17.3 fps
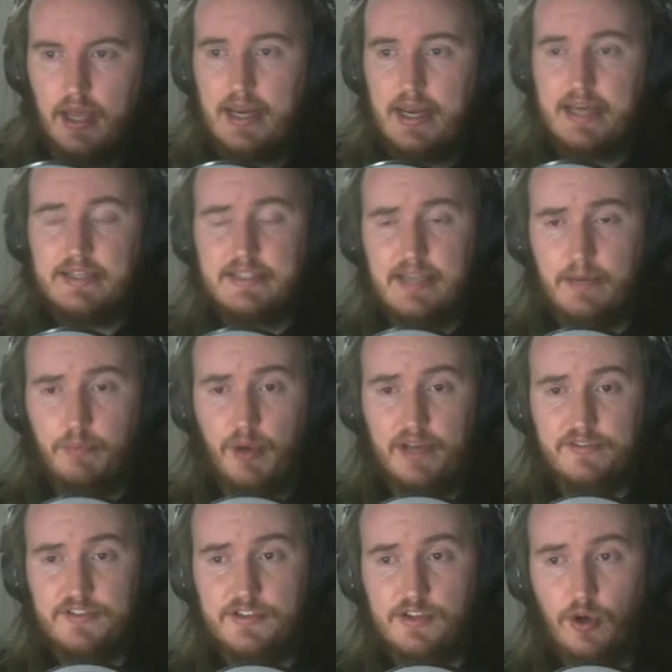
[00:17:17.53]
Next up,
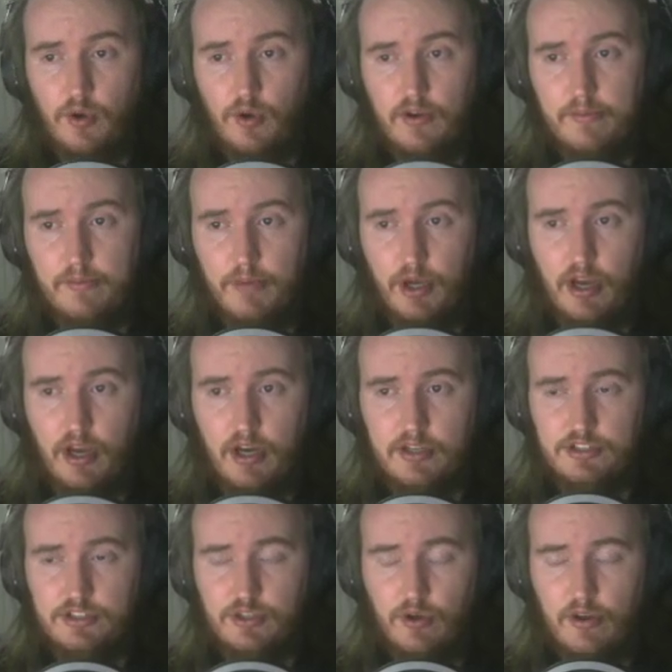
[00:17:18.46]
we have Soul of the
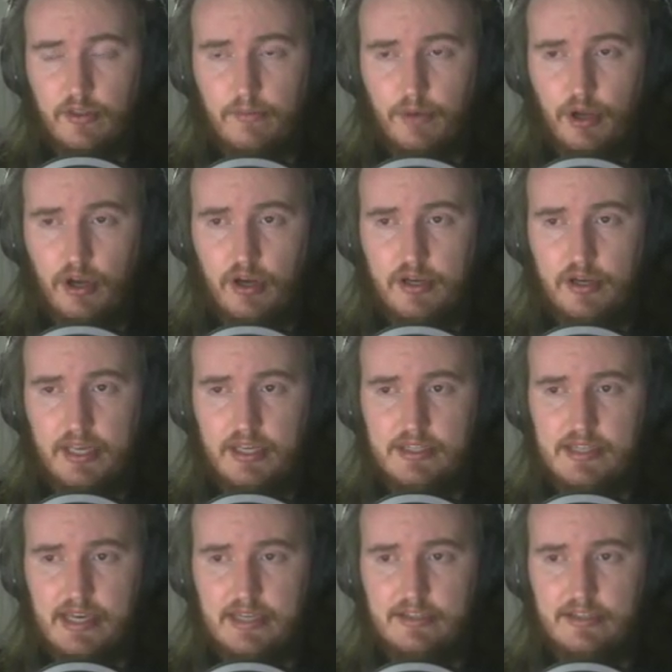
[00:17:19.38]
Murloc. Soul of the Murloc
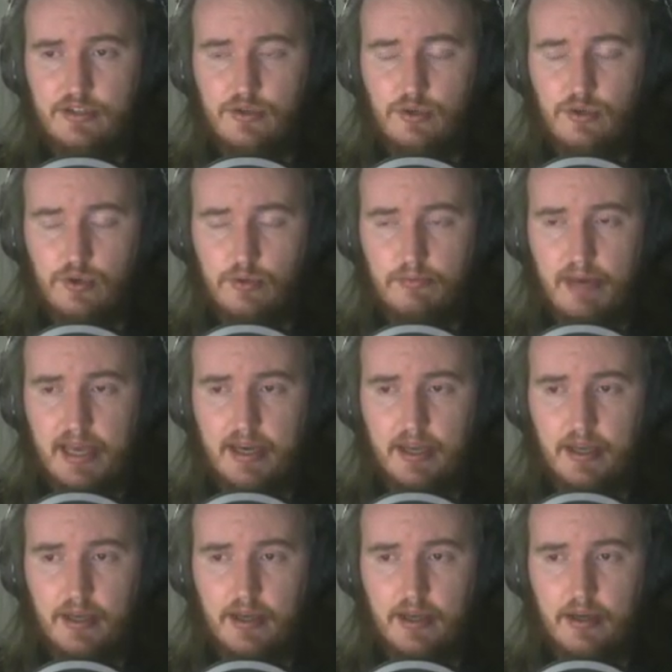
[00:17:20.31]
is a
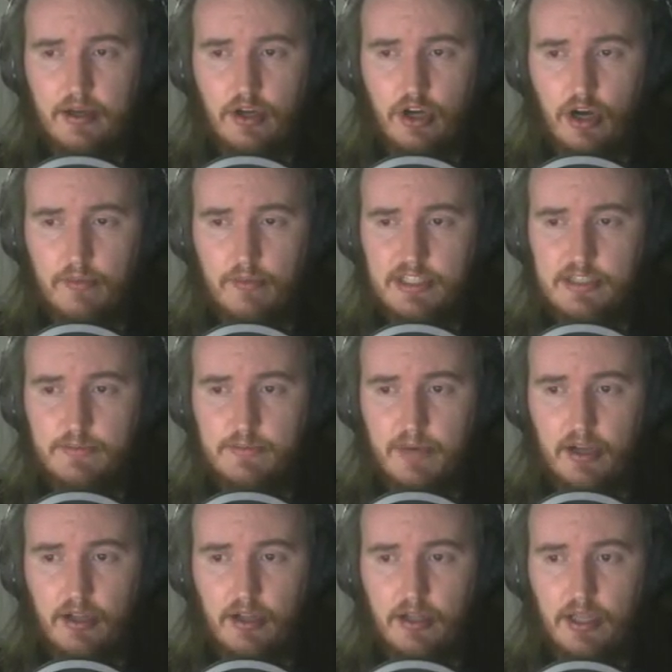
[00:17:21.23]
2-mana common
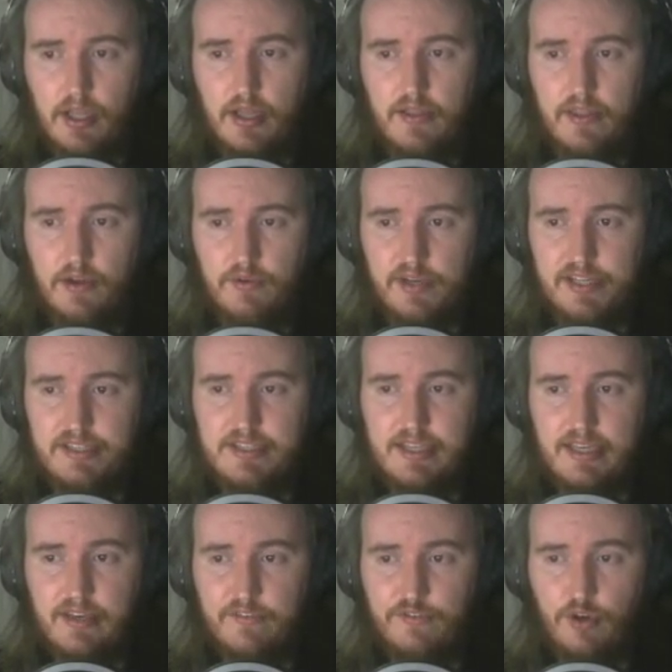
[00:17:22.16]
spell that reads,
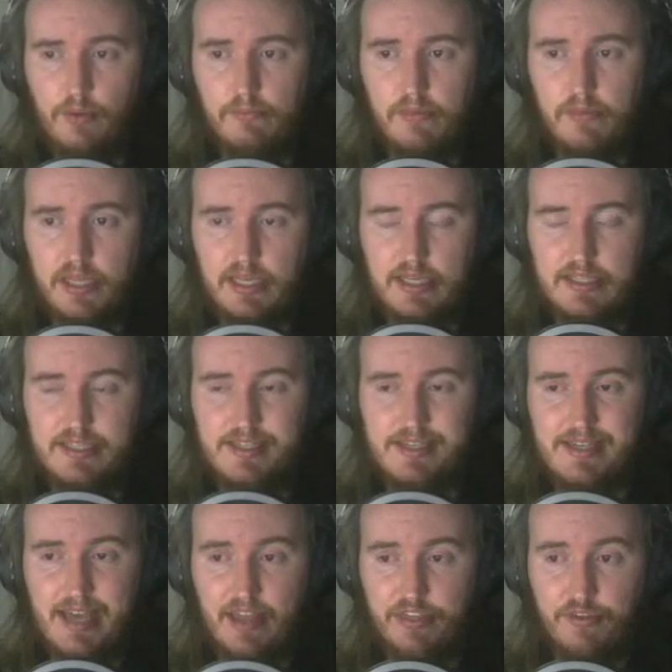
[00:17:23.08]
give your minions
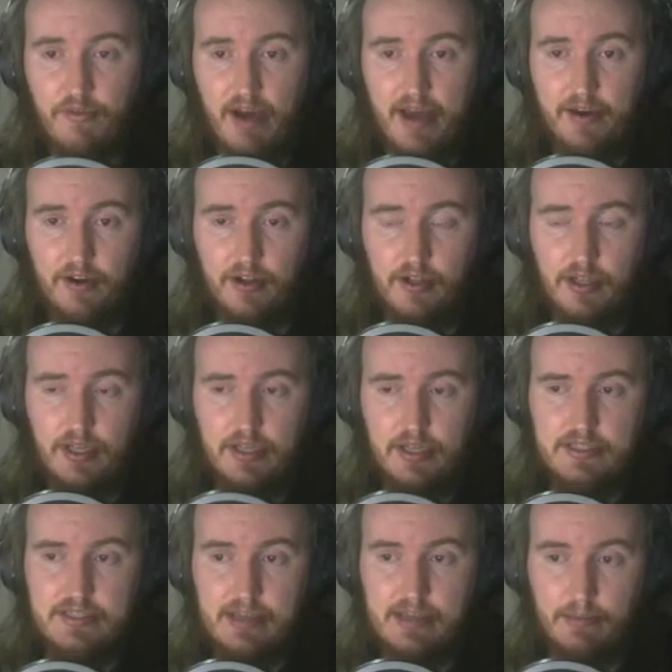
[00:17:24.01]
Death Rattle,
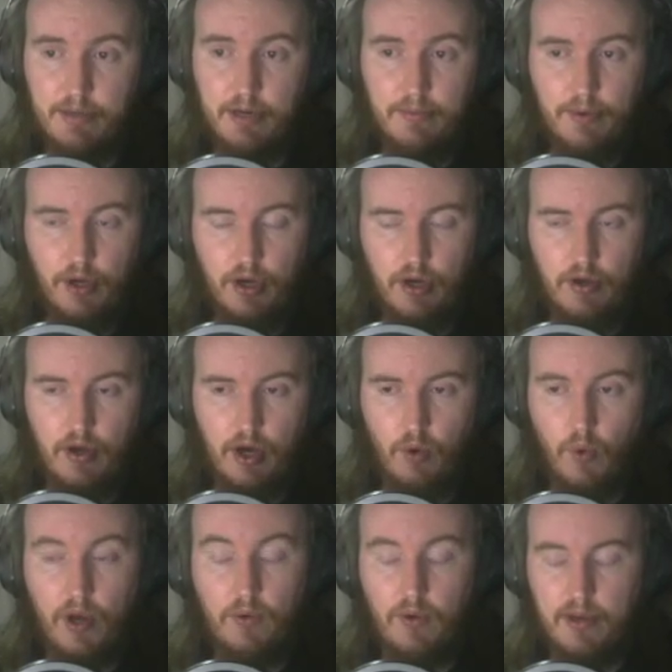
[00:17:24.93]
summon a
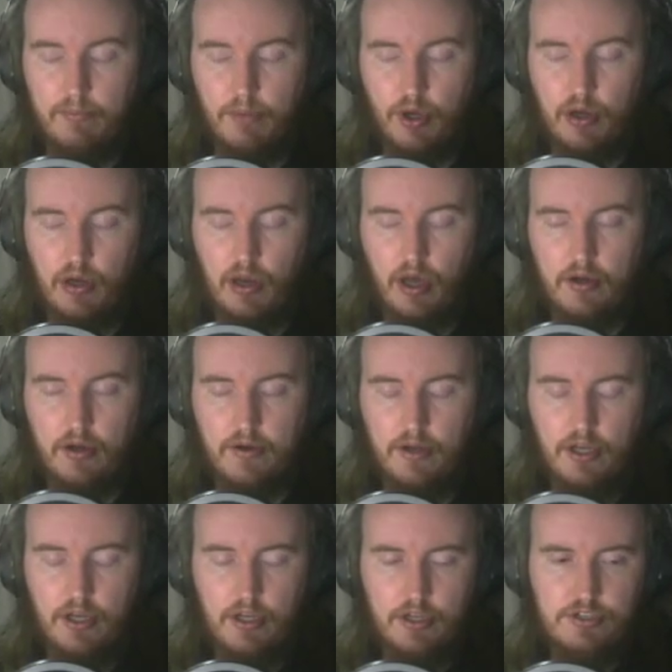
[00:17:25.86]
1/1 Murloc.
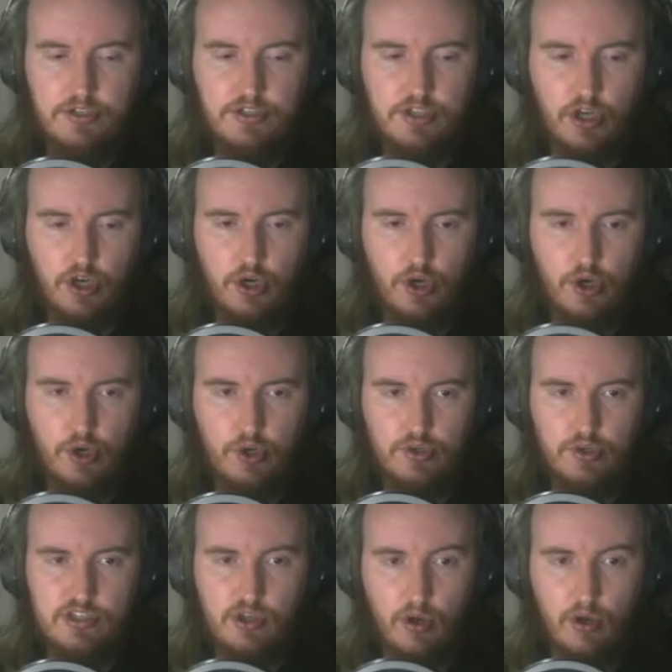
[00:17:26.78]

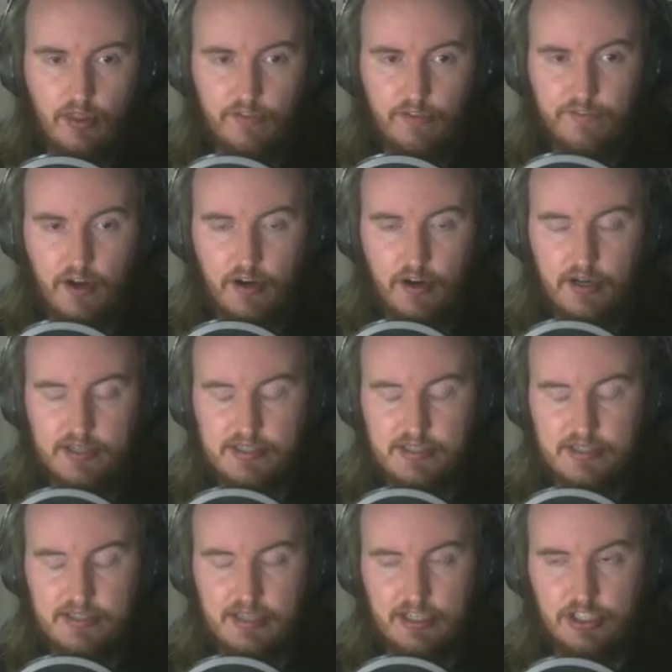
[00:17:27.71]
So Soul of the
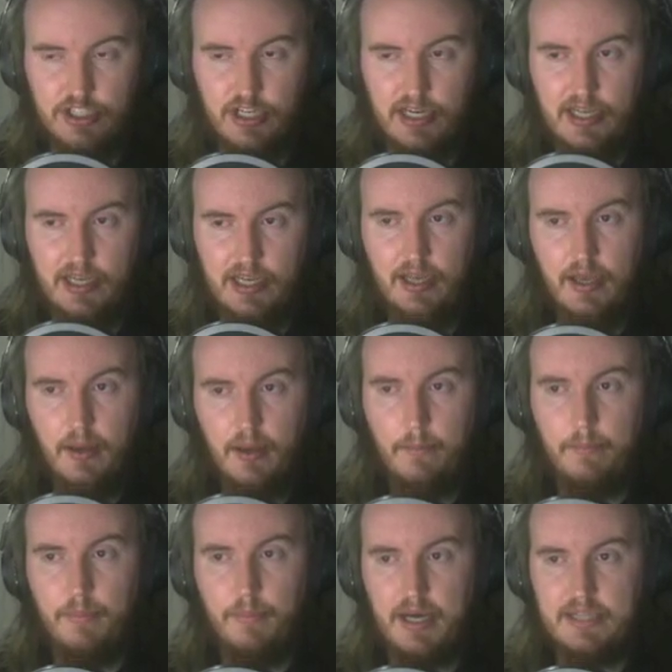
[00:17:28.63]
Forest, essentially,
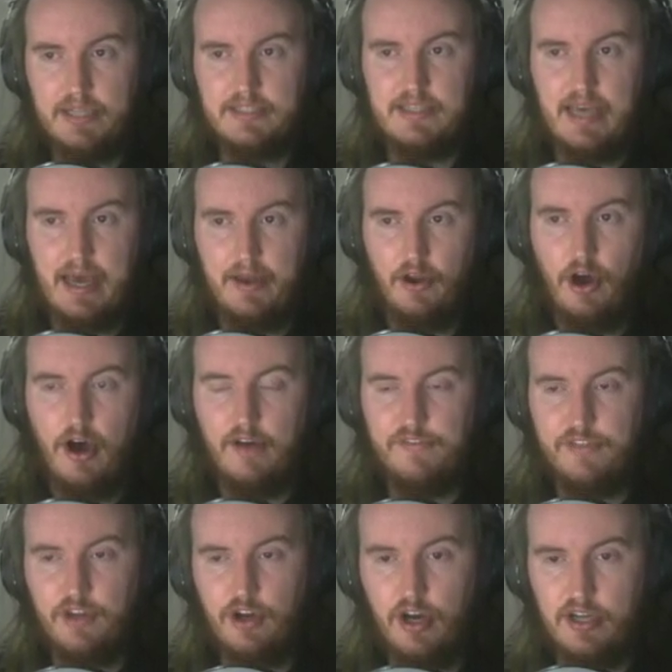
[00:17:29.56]
but at
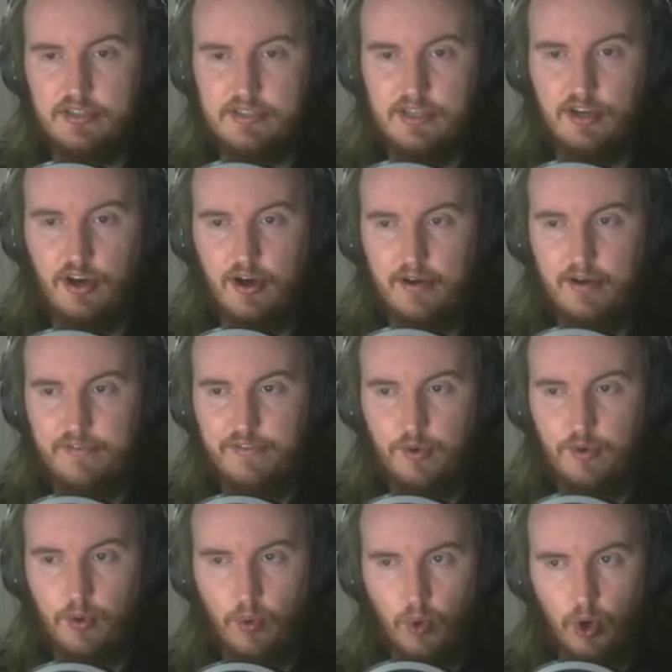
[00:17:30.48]
half the cost and half
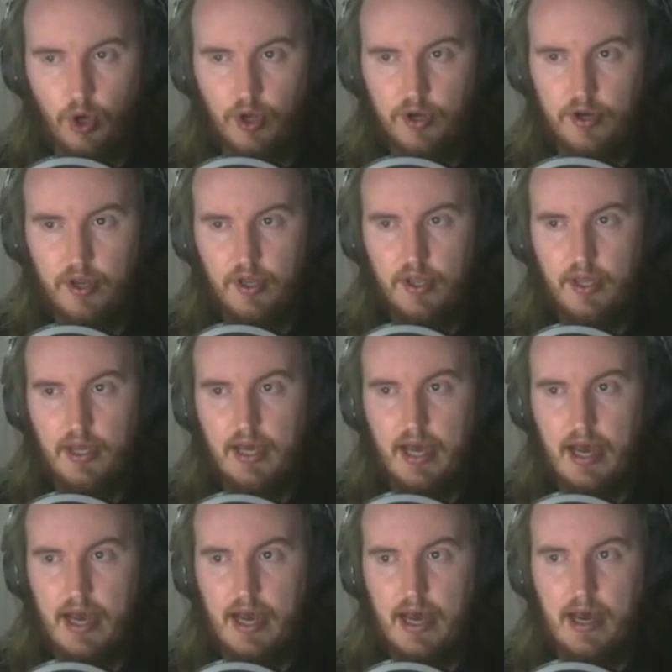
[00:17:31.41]
the reward.
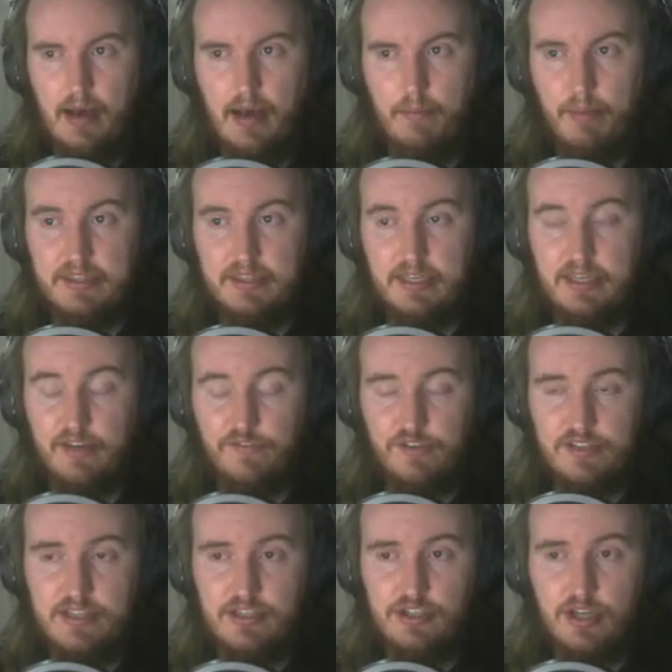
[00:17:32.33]
But the
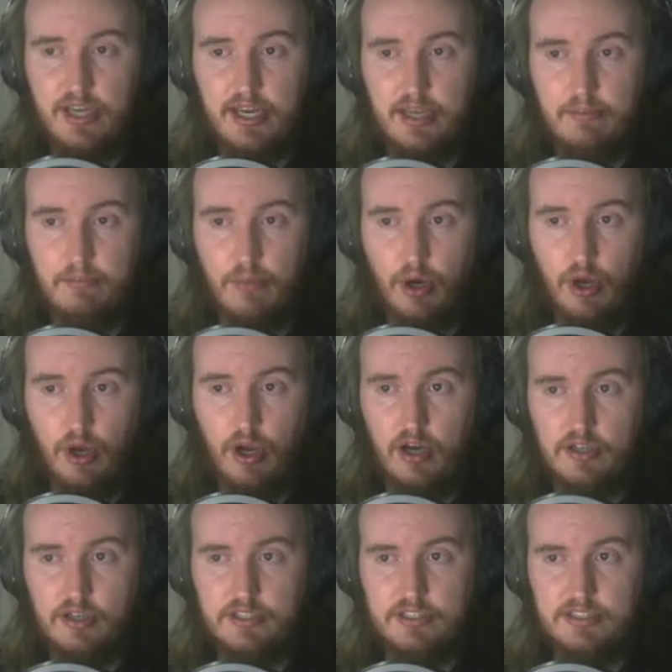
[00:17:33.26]
difference is you're getting
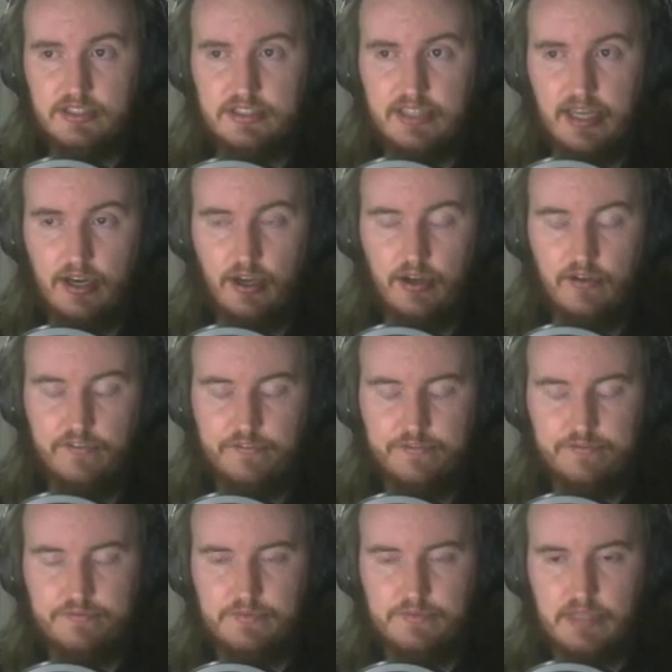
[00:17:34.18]
Murlocs instead
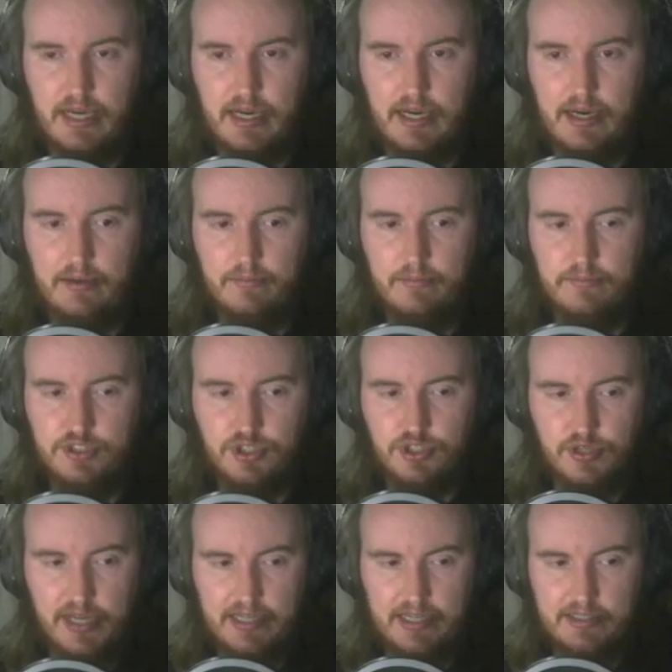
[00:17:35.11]
of
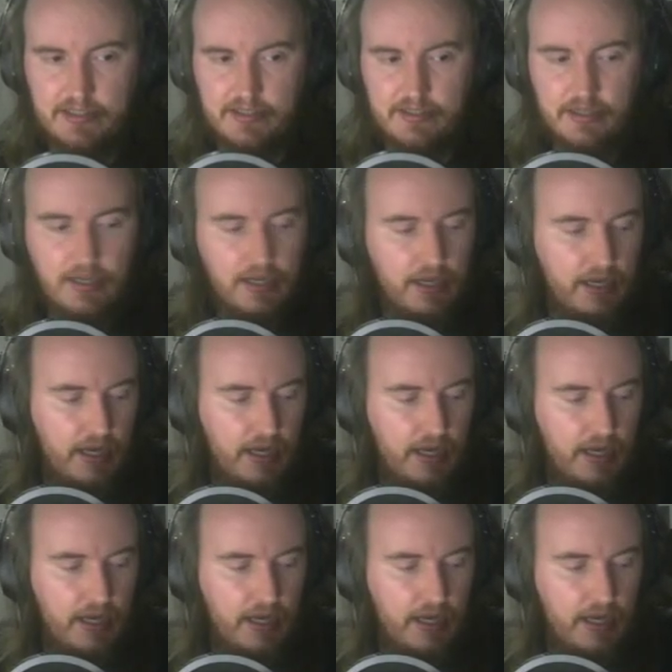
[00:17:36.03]
Treants.